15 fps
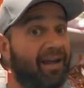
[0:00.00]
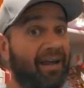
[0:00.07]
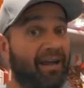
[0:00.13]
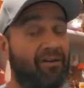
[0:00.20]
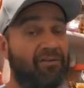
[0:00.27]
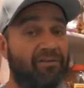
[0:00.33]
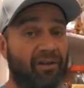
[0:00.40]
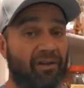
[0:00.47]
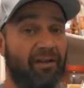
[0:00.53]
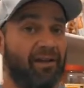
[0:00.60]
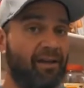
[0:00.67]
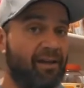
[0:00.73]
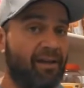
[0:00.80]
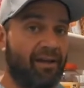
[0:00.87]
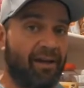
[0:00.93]
of energy
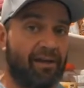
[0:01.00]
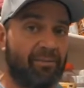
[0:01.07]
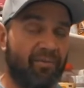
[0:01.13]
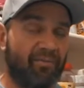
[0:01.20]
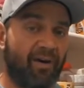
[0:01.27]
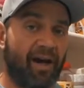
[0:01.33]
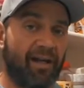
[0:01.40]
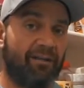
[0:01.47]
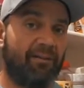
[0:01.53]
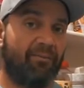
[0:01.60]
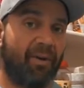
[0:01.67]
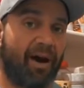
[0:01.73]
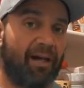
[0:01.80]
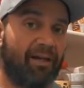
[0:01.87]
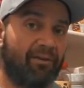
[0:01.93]
and providing the
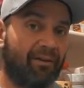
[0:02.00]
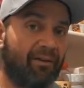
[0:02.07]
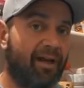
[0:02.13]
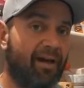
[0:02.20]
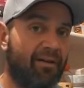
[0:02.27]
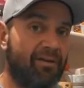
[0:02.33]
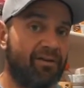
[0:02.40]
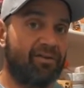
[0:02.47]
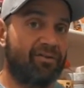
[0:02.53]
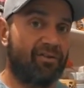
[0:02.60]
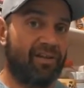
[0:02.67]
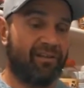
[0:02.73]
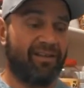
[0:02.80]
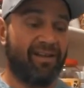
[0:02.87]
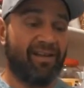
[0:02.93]
body with a lot of
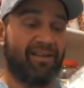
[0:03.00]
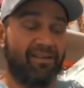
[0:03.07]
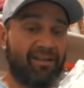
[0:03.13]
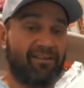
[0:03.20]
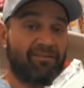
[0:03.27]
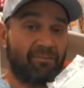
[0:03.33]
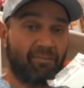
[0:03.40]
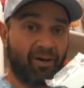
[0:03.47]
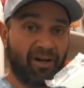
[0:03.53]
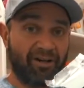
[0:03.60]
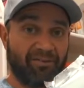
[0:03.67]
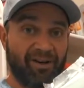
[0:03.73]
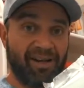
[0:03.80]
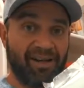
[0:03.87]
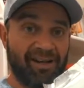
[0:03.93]
nutrients. This
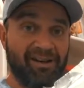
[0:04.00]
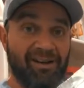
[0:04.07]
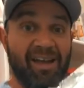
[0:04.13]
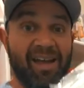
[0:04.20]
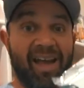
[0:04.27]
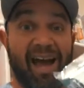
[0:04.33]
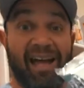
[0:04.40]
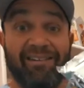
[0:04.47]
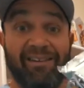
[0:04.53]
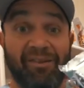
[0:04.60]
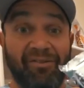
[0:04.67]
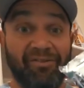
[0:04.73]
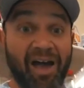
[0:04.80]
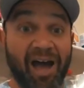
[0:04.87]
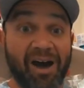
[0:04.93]
brick right here has
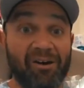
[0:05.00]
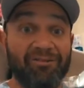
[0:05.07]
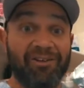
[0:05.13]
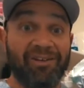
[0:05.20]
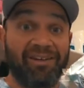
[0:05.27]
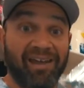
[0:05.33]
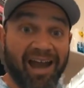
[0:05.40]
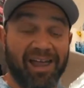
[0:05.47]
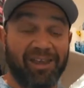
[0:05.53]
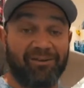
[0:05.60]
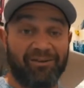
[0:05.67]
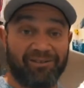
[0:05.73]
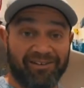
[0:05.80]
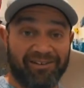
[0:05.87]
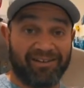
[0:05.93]
1,000
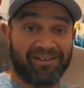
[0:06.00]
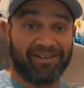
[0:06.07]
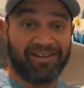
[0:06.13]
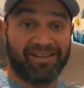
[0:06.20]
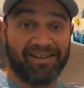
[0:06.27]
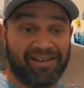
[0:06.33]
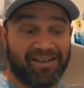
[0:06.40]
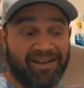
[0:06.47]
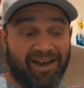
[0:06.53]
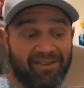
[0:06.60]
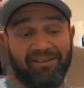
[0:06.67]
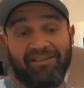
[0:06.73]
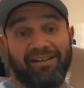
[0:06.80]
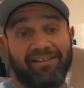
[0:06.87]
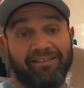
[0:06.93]
calories in it. I
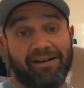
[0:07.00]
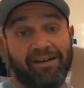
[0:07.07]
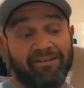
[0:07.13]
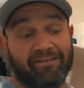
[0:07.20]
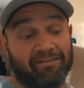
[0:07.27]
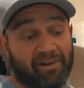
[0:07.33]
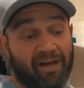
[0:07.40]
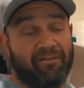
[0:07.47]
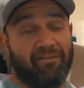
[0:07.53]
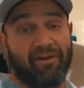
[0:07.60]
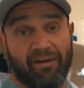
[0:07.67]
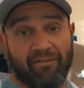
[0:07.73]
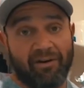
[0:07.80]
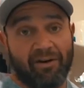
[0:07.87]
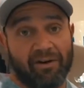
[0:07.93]
think that's awesome.
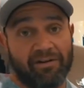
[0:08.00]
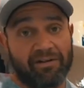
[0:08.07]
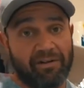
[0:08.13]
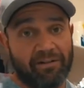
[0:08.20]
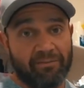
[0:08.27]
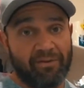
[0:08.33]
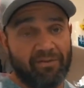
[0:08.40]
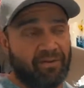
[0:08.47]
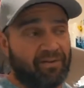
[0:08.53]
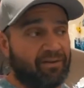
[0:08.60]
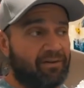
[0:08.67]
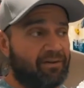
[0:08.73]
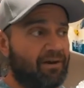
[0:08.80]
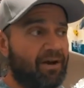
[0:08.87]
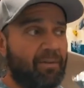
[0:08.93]
I've gone to the movie
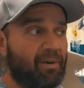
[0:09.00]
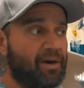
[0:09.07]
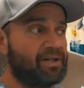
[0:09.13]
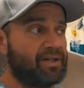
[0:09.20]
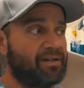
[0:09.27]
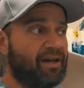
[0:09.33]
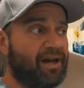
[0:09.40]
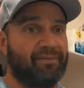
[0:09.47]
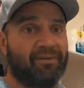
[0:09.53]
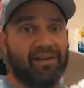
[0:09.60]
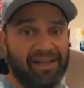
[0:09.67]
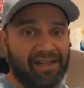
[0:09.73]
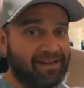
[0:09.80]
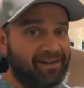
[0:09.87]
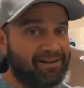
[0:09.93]
theater a bunch of times
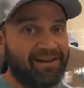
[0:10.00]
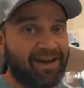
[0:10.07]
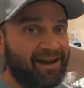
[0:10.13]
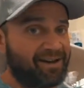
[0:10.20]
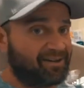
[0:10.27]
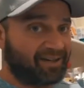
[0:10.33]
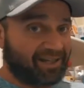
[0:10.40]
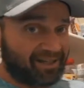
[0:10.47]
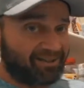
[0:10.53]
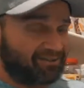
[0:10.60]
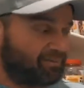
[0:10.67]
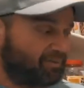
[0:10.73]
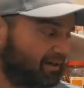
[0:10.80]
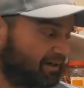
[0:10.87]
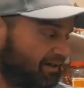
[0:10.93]
and eaten an entire
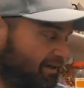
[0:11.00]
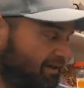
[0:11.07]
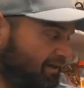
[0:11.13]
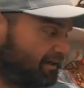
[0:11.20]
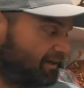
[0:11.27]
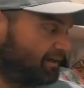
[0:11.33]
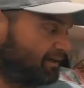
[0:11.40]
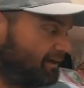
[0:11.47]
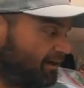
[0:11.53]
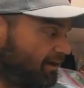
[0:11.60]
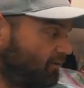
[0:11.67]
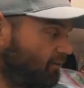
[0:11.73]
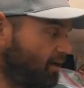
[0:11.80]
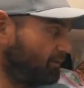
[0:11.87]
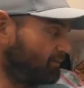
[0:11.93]
keto brick
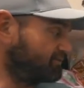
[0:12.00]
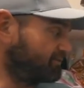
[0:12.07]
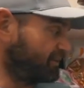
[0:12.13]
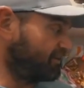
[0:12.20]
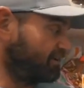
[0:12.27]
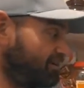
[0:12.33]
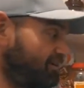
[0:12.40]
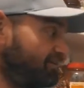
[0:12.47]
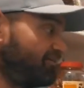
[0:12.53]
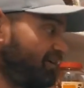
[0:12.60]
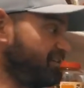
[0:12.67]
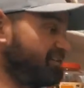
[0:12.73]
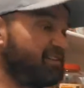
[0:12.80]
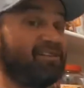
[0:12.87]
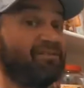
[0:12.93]
while I'm sitting there.
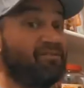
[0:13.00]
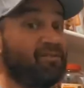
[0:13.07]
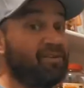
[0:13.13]
I didn't